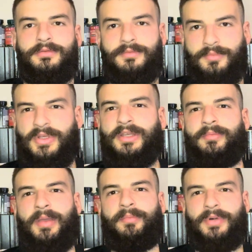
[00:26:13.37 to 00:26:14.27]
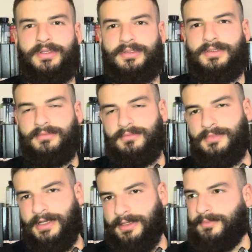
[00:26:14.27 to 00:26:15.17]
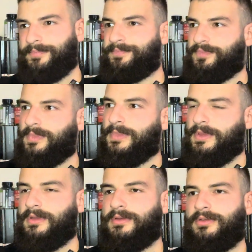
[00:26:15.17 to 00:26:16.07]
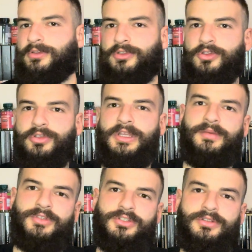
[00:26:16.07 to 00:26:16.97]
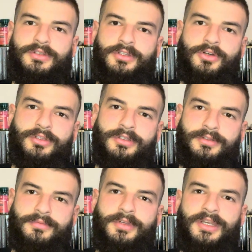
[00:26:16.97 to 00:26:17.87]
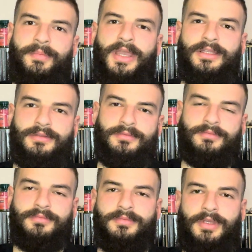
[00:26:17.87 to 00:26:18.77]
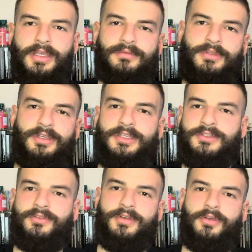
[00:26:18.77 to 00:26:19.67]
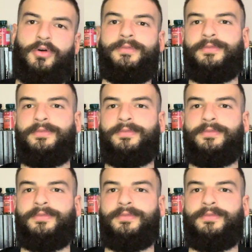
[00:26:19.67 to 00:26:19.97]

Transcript: be remembered in life. Your name is gonna remain in the history of